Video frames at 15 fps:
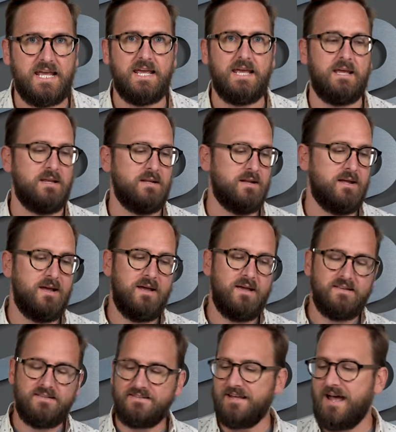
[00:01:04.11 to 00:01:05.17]
in
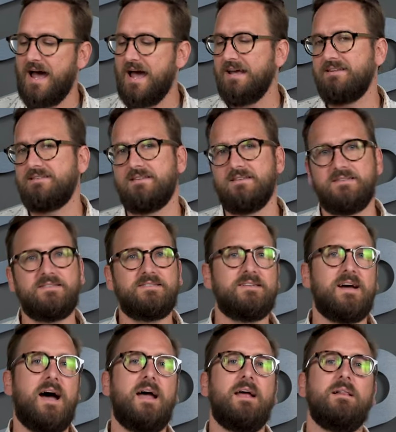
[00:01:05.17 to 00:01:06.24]
size and
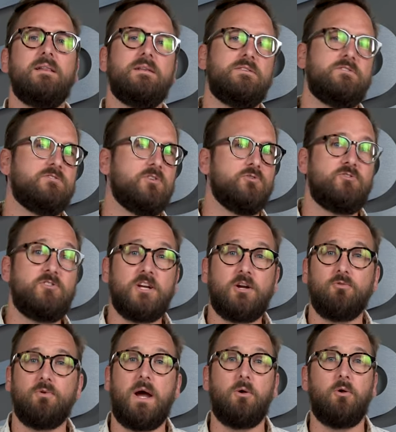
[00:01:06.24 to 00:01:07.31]
style. And so stick
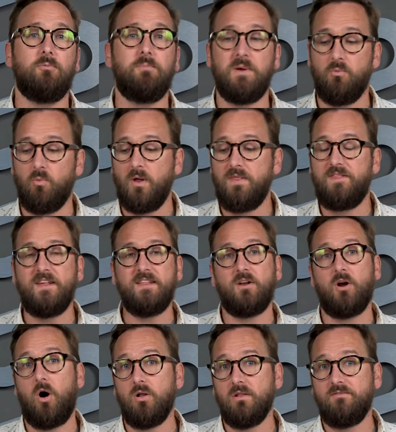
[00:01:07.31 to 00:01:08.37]
around with me. One thing
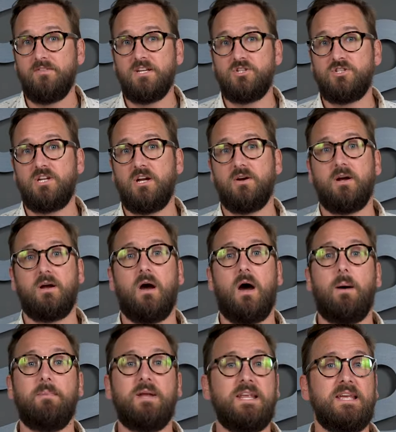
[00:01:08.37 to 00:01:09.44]
that all of these share in
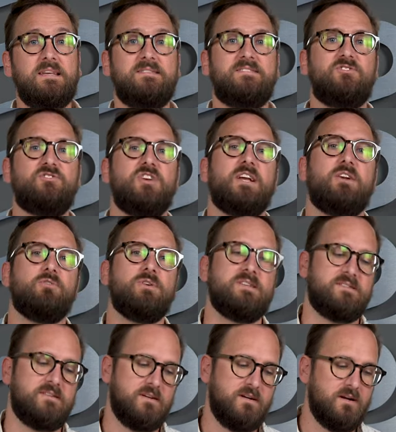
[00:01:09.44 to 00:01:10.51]
common is
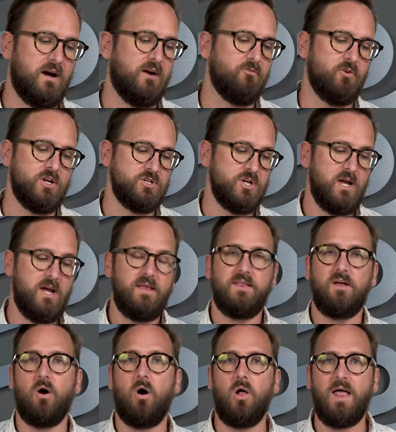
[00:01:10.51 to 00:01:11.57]
generous coverage.
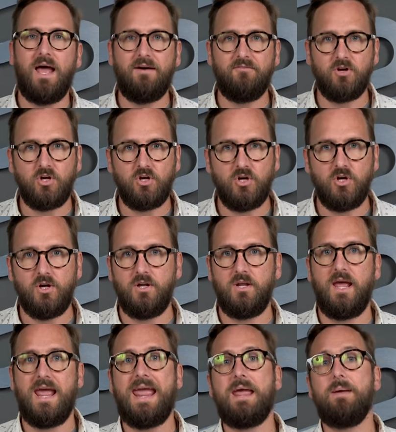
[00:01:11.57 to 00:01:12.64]
They all have a
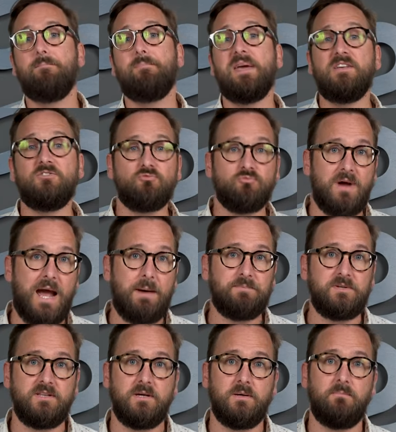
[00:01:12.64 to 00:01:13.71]
good 8-base wrap
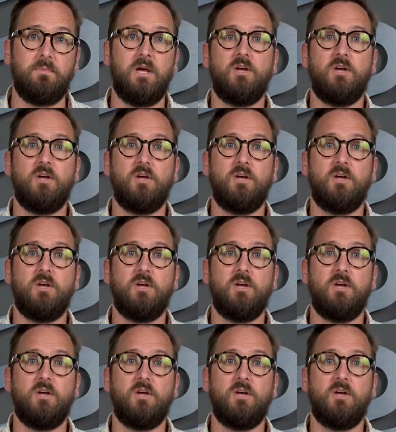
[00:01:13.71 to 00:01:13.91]
to them,